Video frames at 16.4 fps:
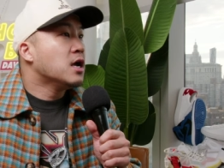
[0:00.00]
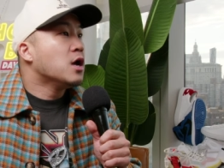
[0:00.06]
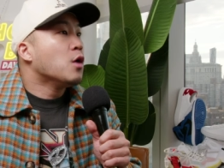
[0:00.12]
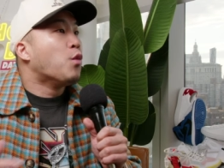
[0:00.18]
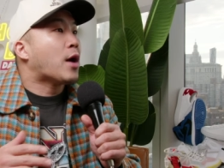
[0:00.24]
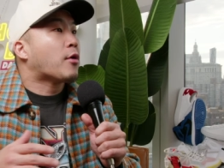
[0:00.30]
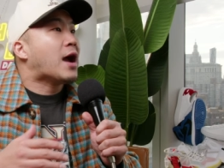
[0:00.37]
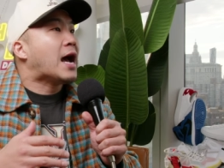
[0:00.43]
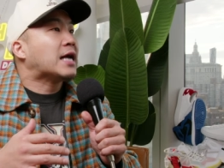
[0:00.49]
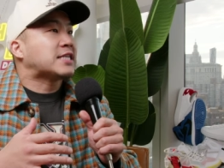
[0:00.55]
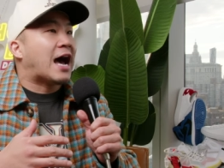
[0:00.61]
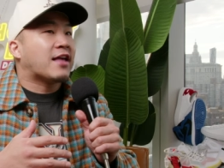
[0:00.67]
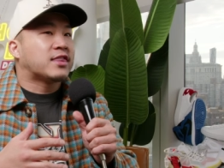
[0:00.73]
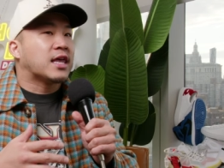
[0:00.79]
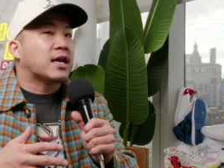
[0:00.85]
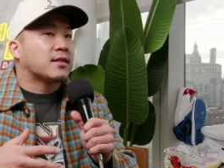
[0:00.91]
Whereas I
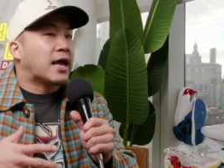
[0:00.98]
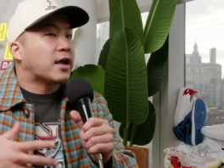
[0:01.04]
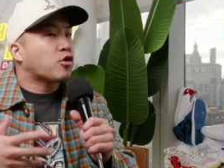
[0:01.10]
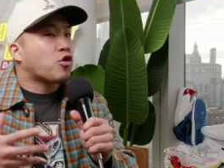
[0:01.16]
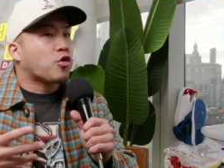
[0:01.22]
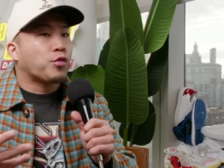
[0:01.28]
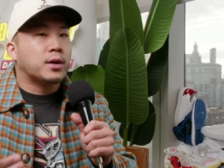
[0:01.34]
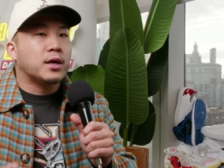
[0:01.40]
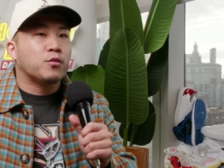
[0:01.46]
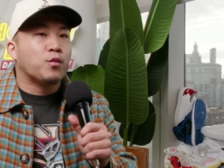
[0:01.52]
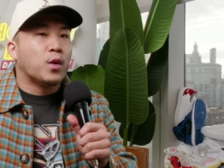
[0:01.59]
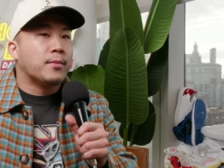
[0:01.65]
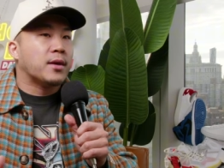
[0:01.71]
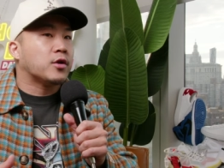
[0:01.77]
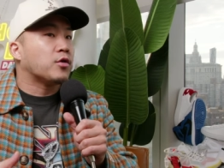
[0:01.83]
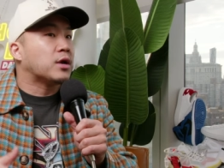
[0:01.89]
think like Korean
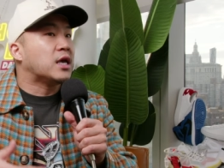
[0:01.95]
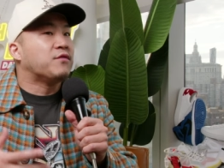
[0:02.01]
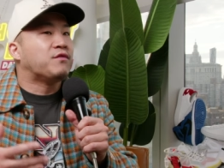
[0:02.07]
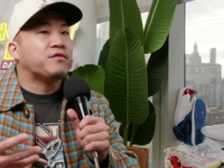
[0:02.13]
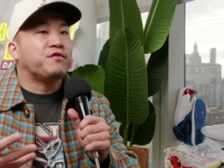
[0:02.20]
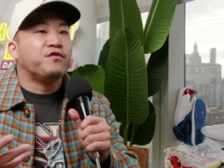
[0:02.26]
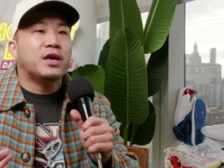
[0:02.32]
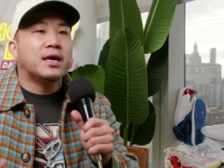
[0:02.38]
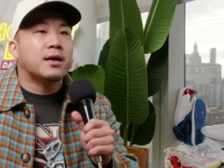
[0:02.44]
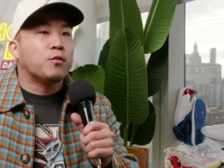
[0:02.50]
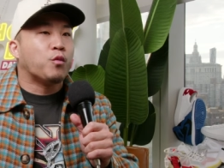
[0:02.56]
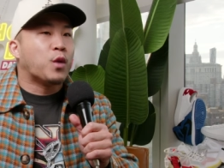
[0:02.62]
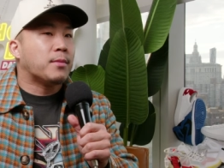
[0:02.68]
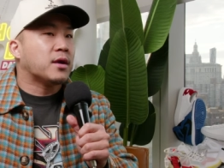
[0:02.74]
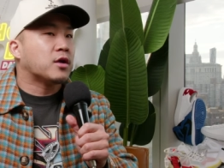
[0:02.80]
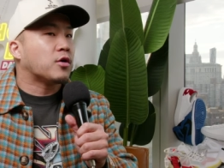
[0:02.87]
women or even Viet
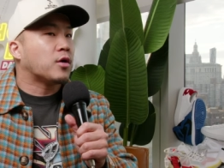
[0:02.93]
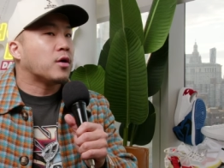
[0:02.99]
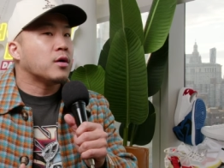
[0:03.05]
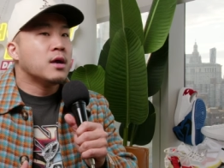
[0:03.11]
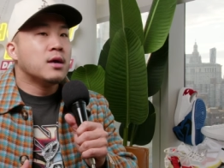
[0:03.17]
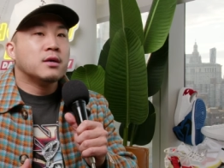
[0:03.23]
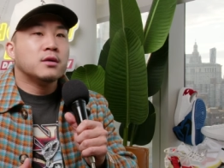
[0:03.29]
women, or